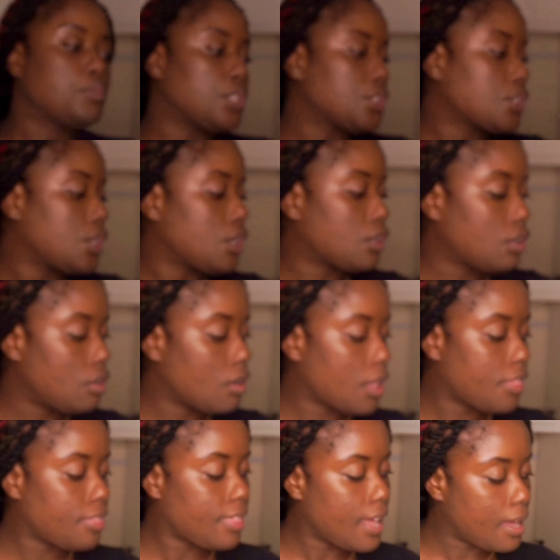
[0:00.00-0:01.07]
gonna
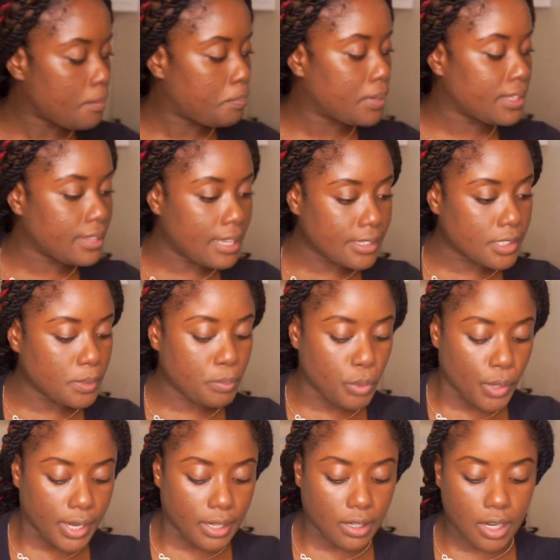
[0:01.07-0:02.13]
put that to
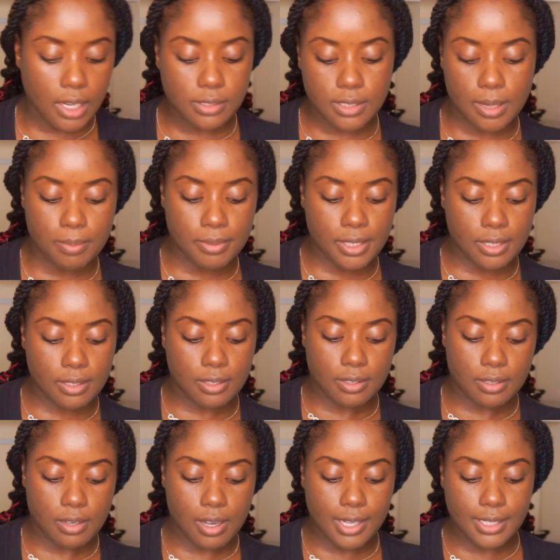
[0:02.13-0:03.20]
boil, cut up
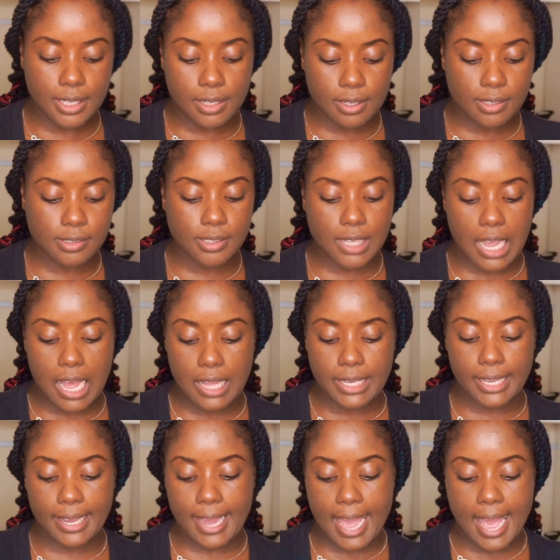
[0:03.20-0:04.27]
the onions,
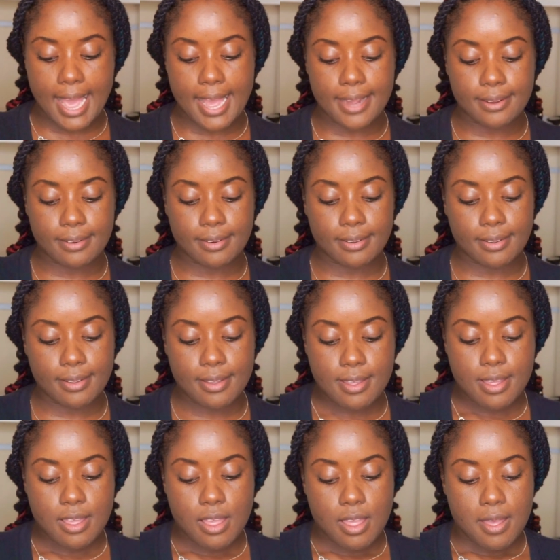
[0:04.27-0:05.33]
garlic, and
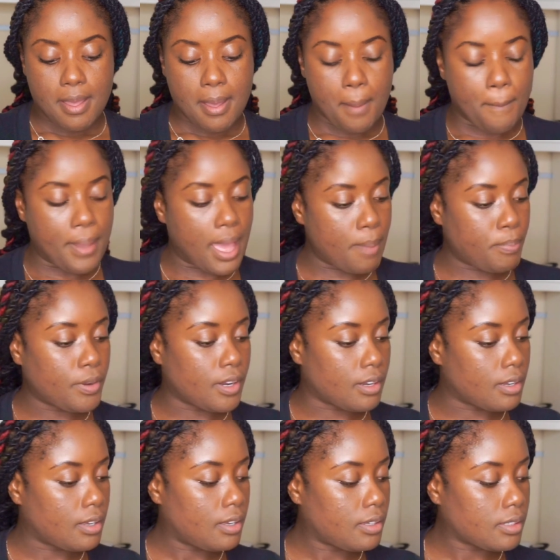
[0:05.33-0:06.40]

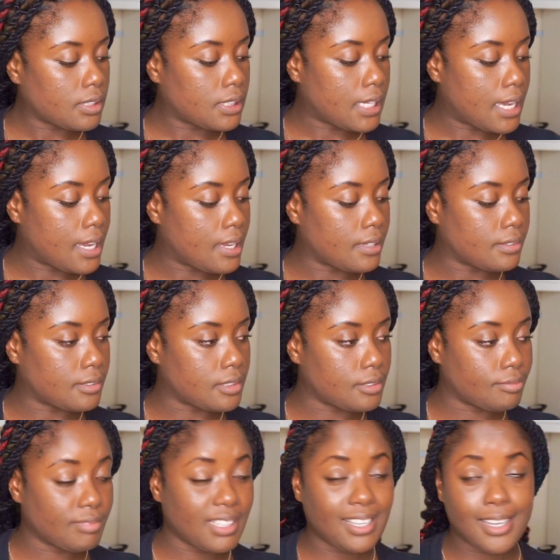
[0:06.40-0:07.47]
pepper, and
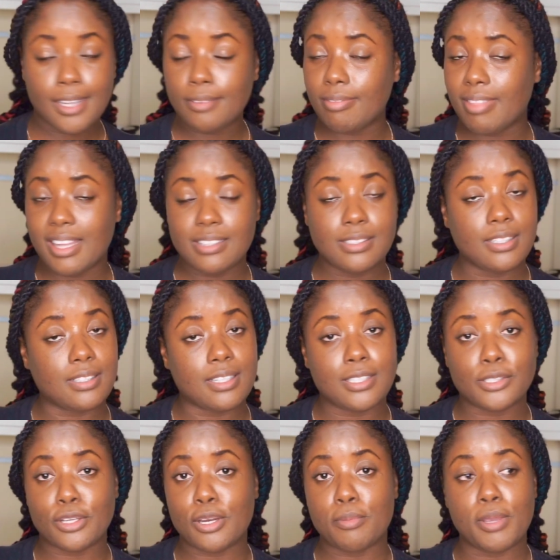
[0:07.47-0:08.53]
yeah, that's it. It's
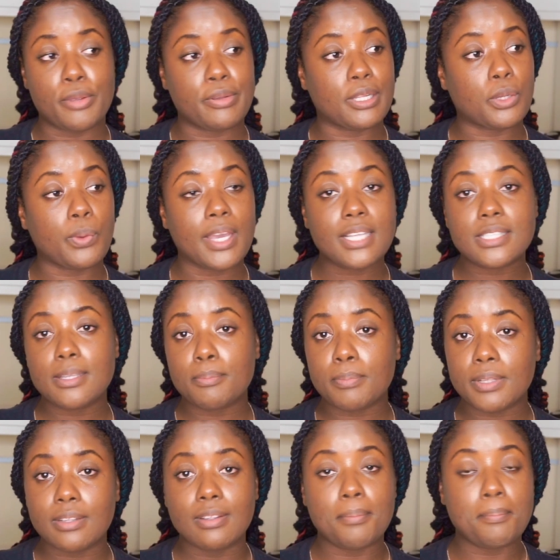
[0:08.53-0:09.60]
gonna be a real quick,
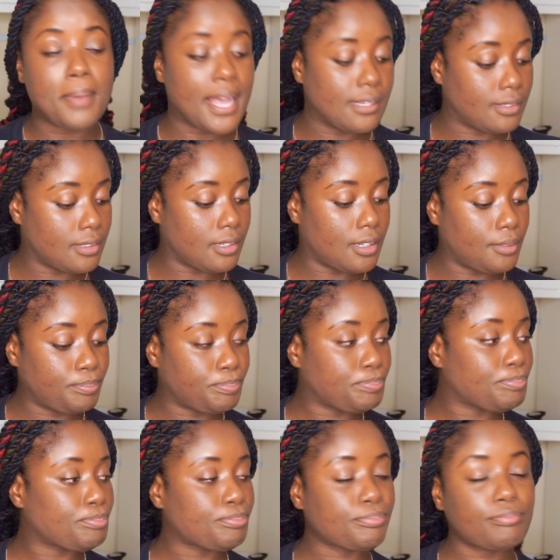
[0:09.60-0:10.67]
simple pasta.
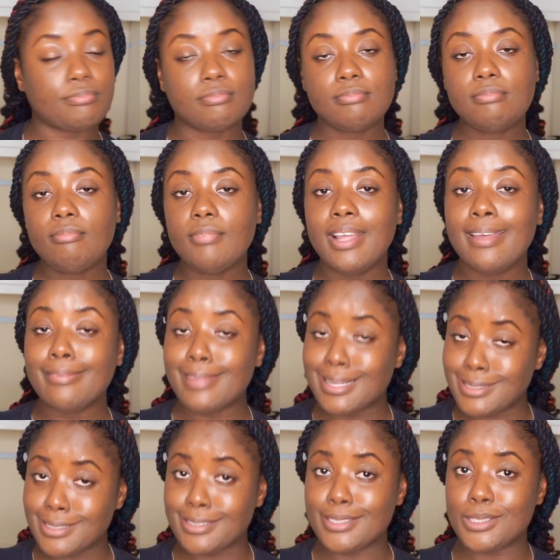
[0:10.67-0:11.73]
That's the
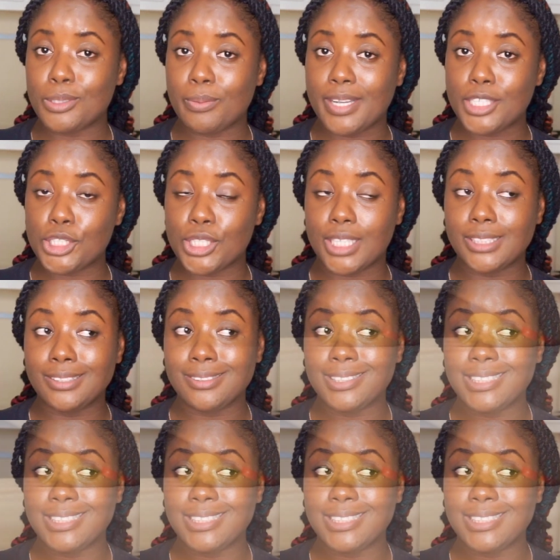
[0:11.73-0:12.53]
situation.